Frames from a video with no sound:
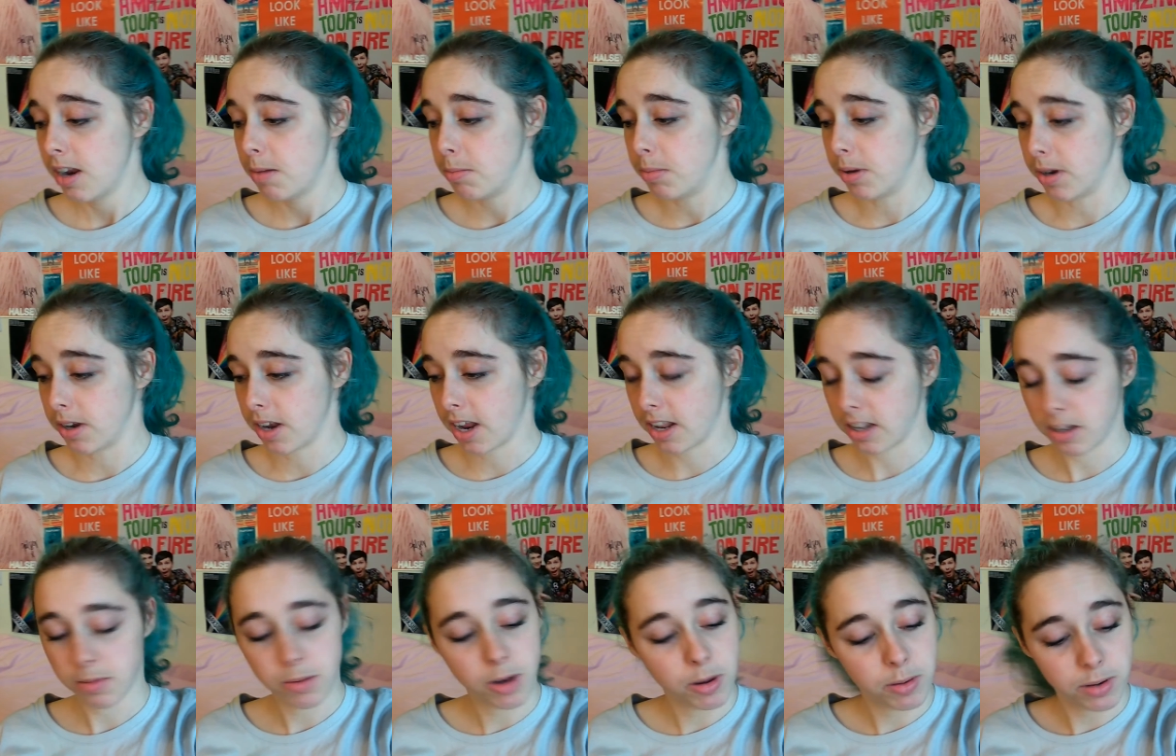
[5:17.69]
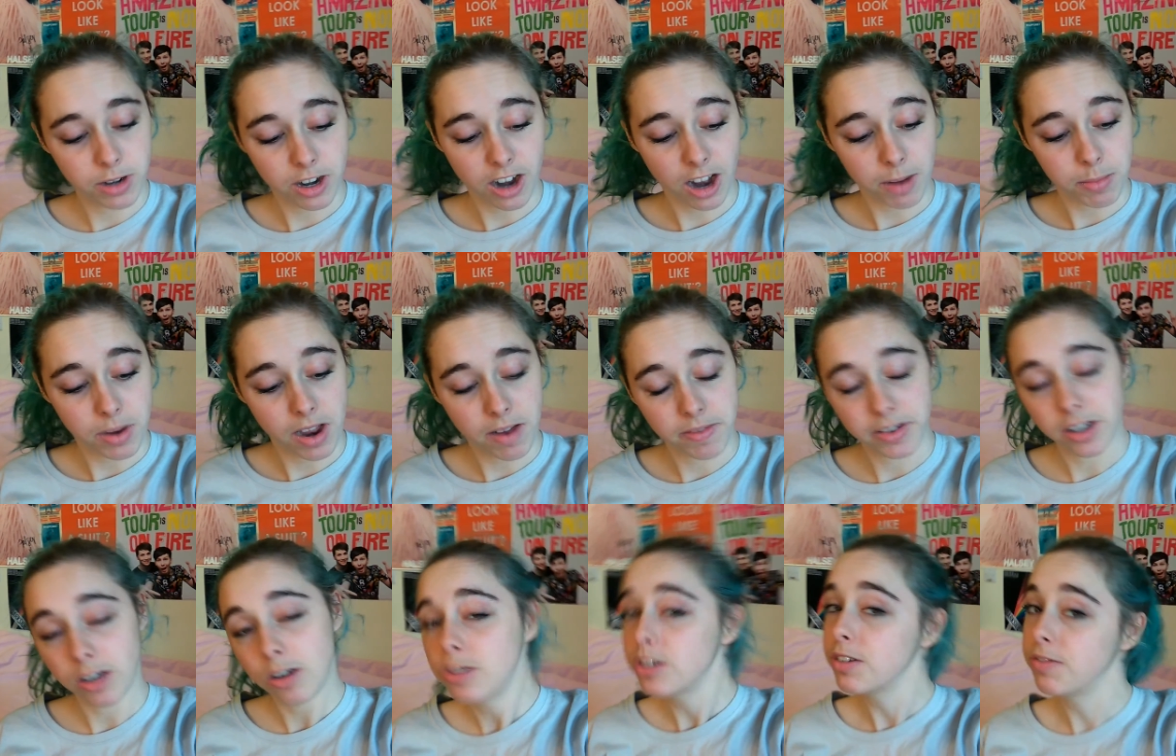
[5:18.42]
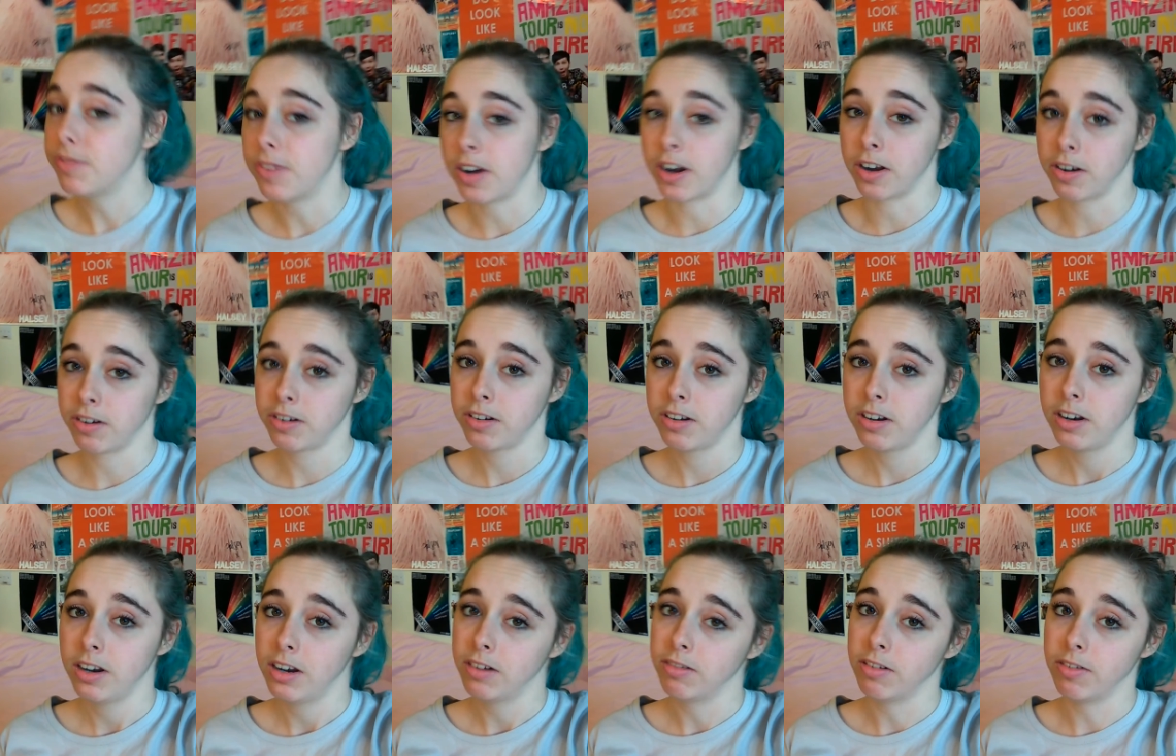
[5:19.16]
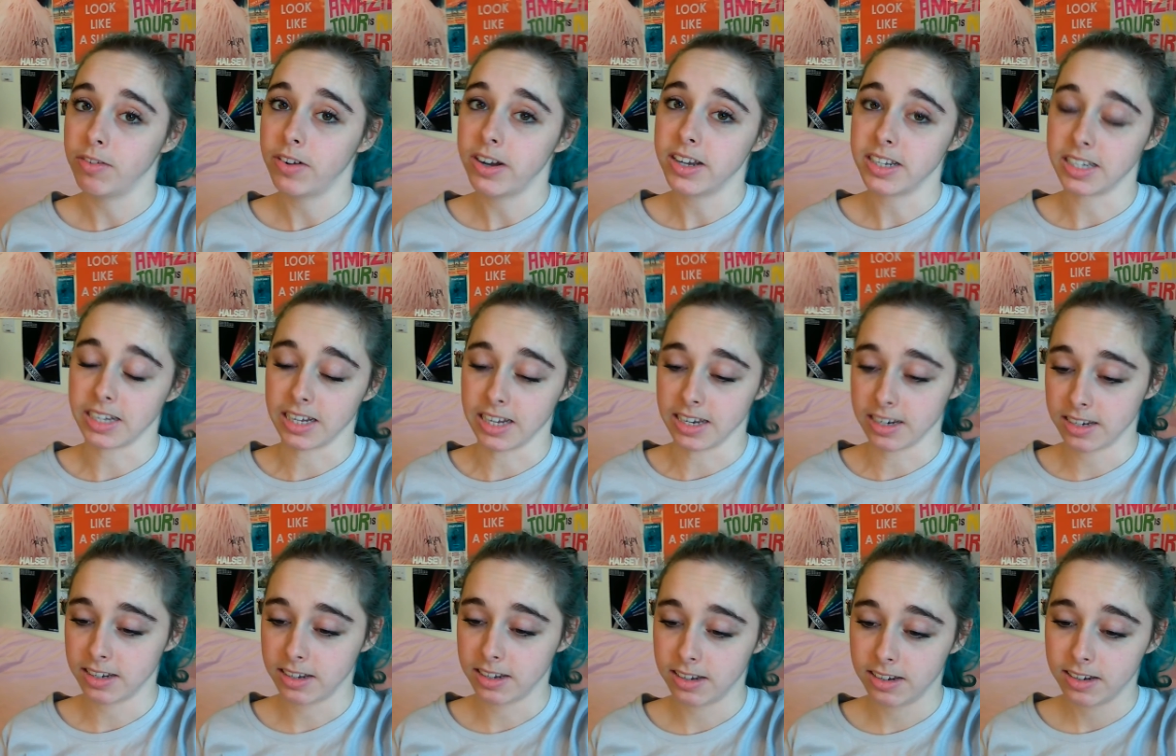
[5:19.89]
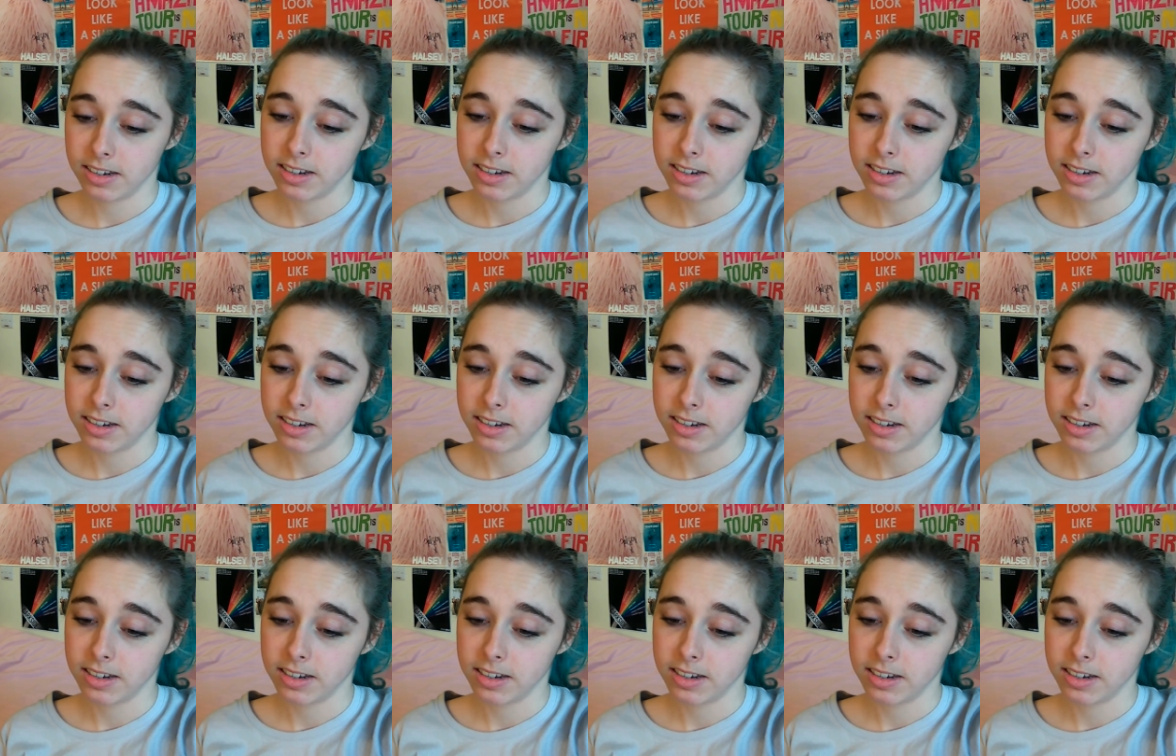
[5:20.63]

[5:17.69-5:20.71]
but at the moment I'm having a lot of fun revising it.